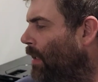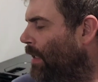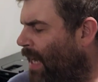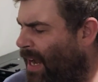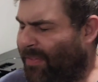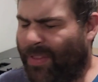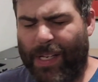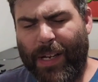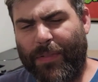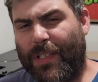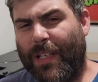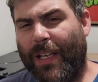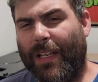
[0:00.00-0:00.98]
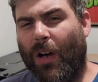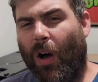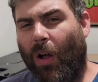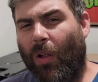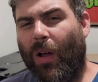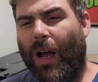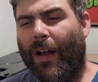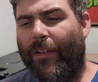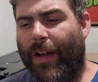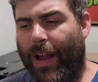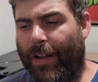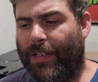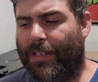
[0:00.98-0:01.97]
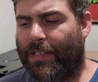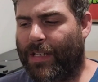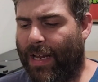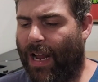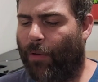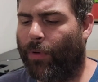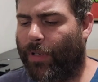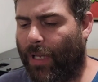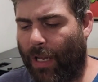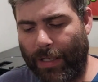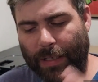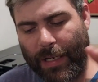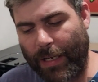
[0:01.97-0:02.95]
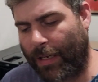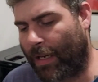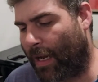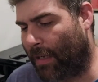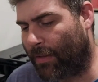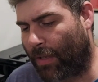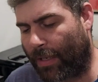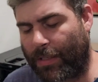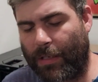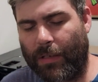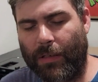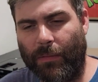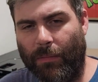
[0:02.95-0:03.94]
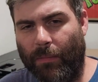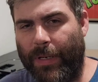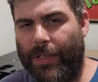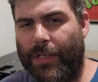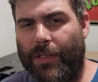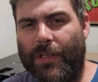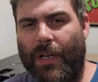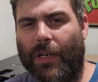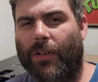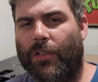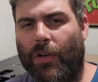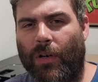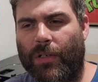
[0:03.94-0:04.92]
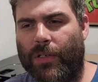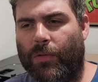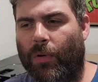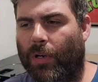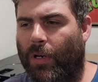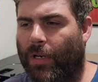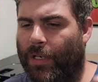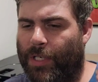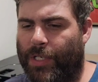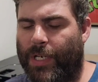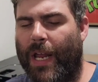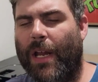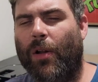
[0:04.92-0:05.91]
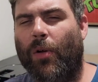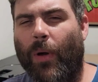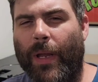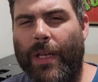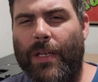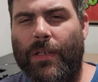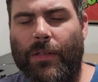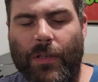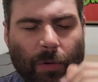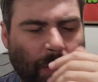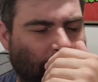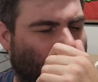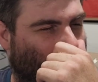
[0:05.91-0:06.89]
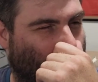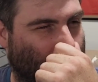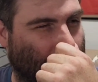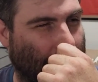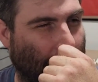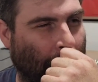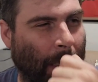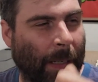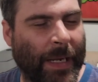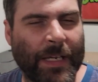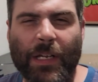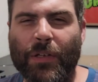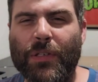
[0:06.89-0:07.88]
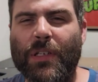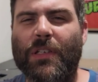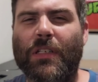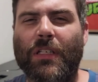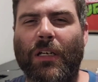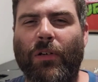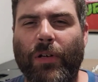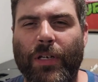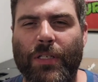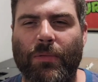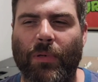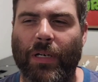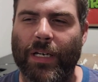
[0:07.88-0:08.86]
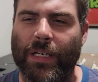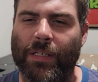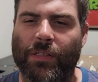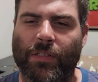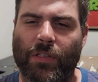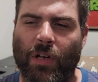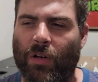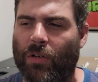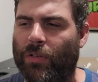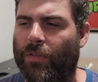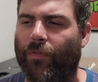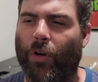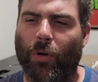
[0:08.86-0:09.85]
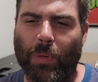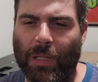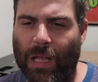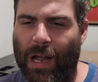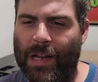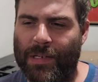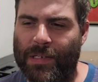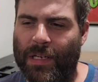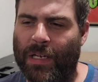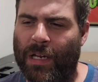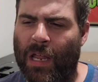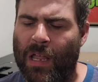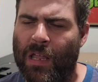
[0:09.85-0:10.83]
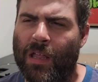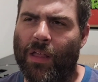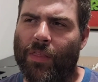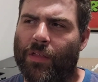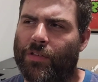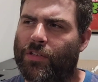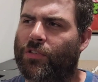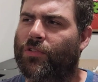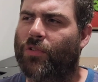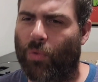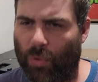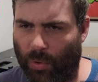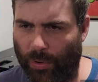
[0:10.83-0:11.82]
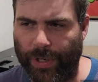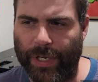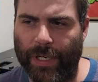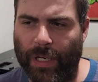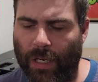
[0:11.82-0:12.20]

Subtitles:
Yeah, I think I've said all I had to say. I'd like to mention Psychotronic Squirt Gun on his channel. He's doing this, he does this series where he's verbalizing the story